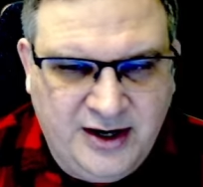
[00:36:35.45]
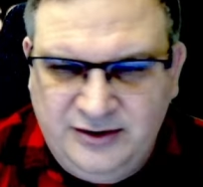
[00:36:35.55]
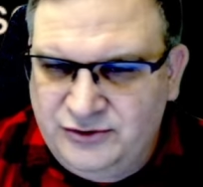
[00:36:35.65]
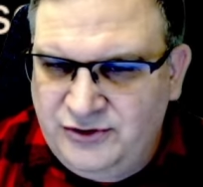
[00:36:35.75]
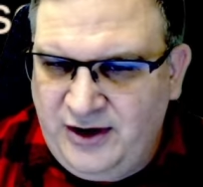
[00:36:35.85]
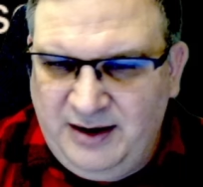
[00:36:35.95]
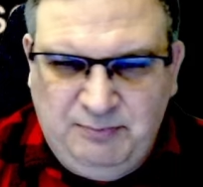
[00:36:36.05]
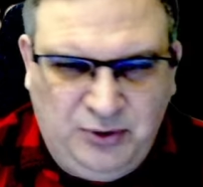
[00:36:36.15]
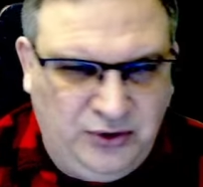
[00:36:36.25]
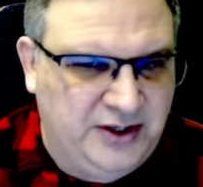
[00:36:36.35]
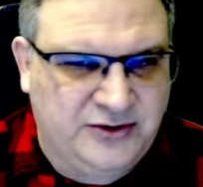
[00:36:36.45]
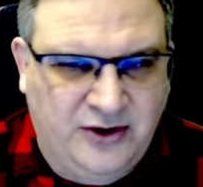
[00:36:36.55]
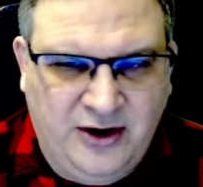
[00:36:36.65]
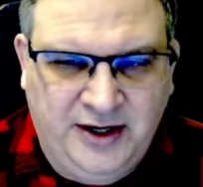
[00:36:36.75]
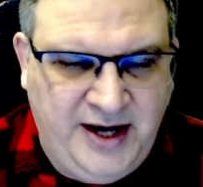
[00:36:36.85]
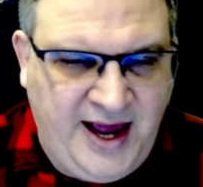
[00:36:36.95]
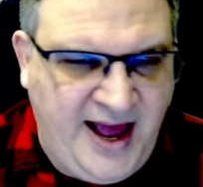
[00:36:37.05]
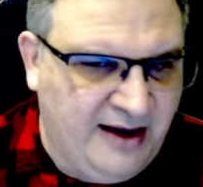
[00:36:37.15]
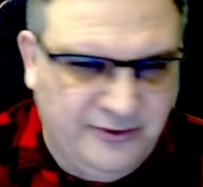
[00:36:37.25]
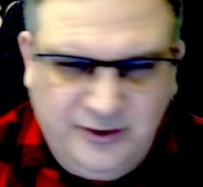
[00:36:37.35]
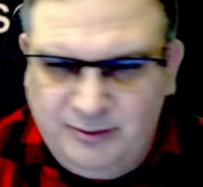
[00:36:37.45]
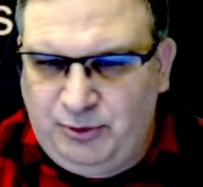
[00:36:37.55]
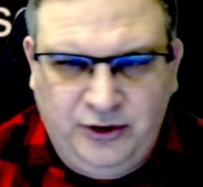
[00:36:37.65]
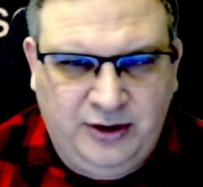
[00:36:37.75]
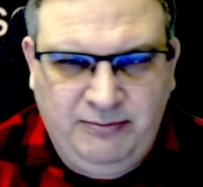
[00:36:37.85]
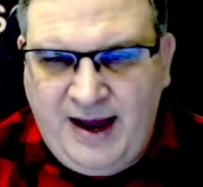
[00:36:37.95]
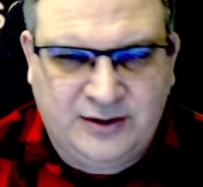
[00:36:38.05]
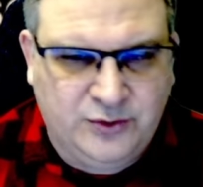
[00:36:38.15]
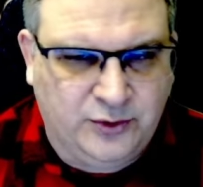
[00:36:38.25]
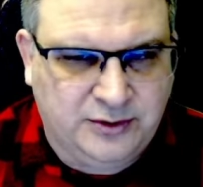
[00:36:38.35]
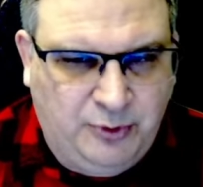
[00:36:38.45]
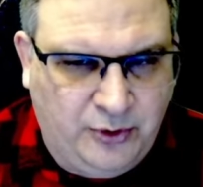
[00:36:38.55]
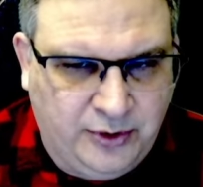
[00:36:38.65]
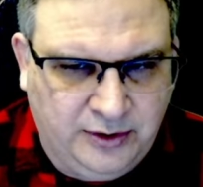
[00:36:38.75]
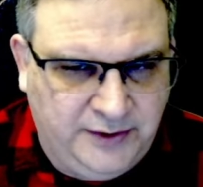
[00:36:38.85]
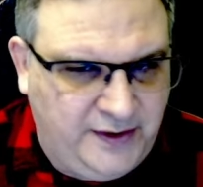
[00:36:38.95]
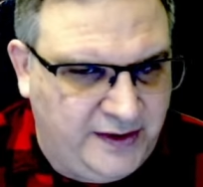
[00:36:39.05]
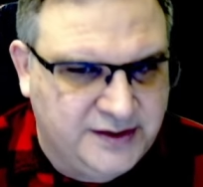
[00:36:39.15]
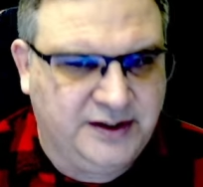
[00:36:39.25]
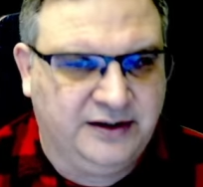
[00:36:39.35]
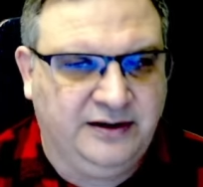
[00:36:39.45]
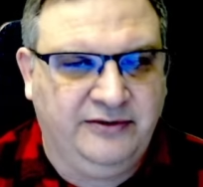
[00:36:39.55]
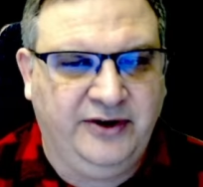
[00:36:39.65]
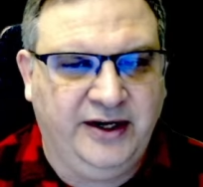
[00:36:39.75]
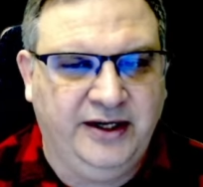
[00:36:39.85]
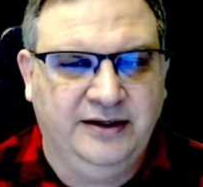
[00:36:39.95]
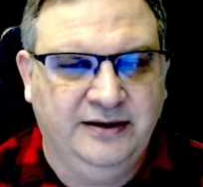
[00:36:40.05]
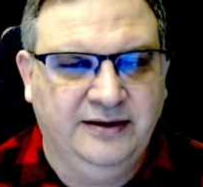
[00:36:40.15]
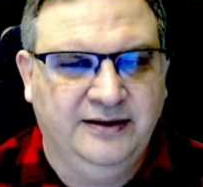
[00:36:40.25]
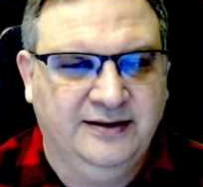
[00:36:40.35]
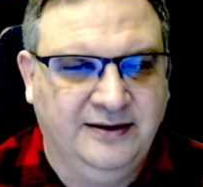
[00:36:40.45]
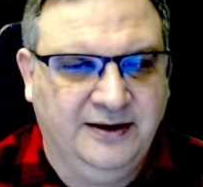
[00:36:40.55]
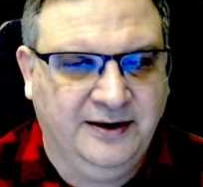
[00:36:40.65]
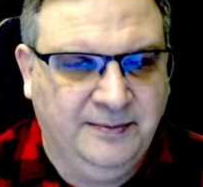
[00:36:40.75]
and they're trying to pull that target in half, and they're pulling them back toward the portal, and then they suddenly fade. Right?